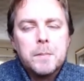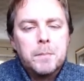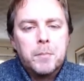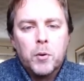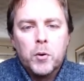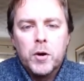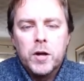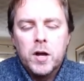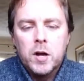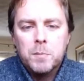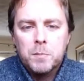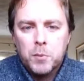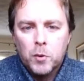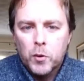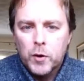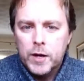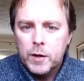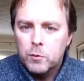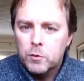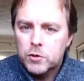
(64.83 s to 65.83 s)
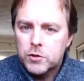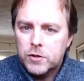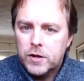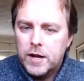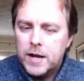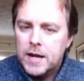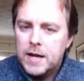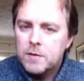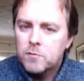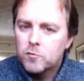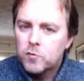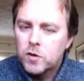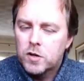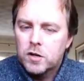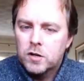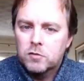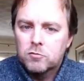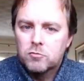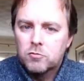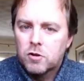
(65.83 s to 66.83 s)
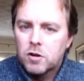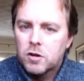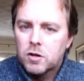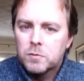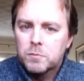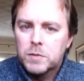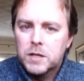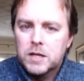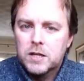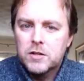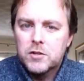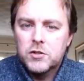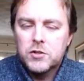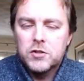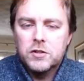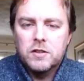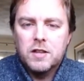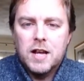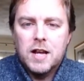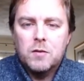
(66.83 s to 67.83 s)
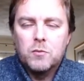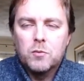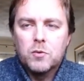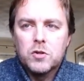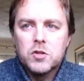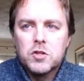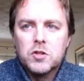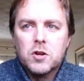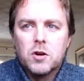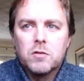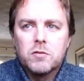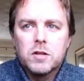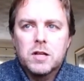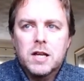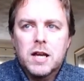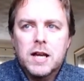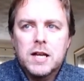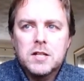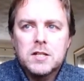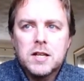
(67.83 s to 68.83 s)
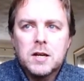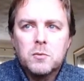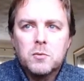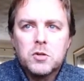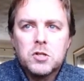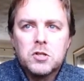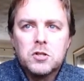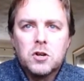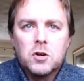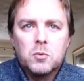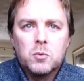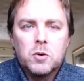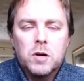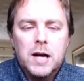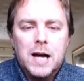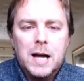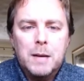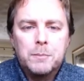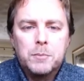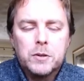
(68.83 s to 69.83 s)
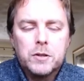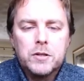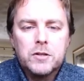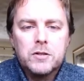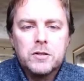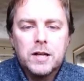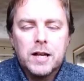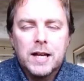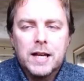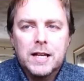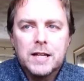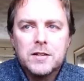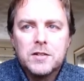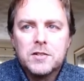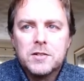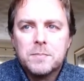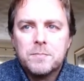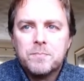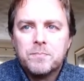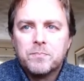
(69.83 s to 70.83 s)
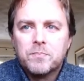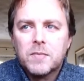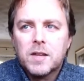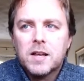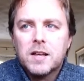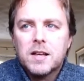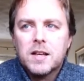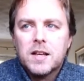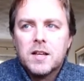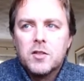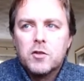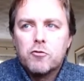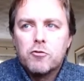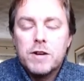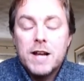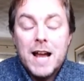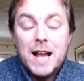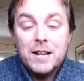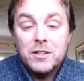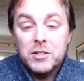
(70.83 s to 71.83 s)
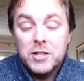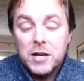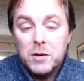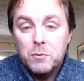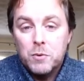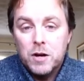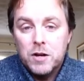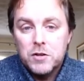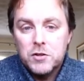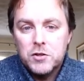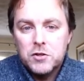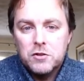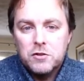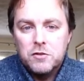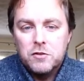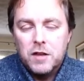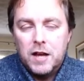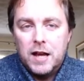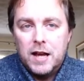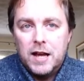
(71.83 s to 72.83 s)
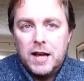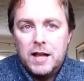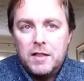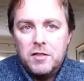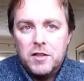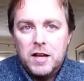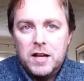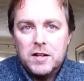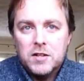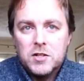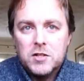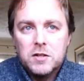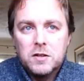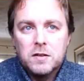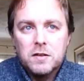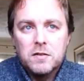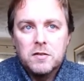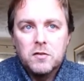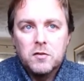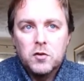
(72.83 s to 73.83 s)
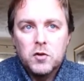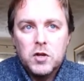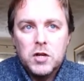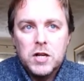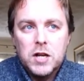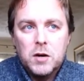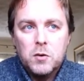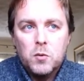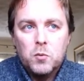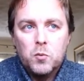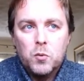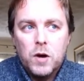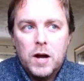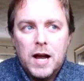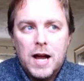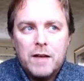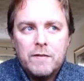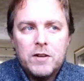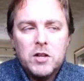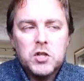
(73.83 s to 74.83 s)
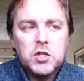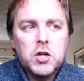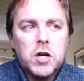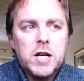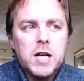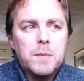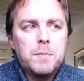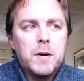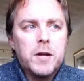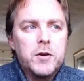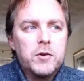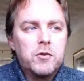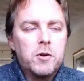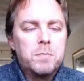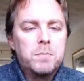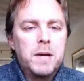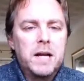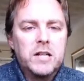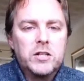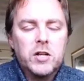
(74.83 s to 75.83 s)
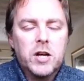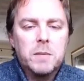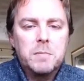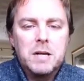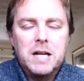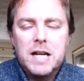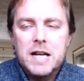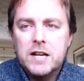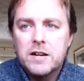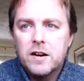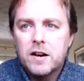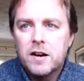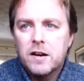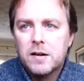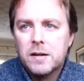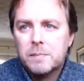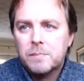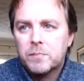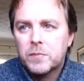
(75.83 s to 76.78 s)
boy, oh boy, was I wrong, because that was not the case. That was not what happened. And the reality was that, you know, having signed up under a big time leader,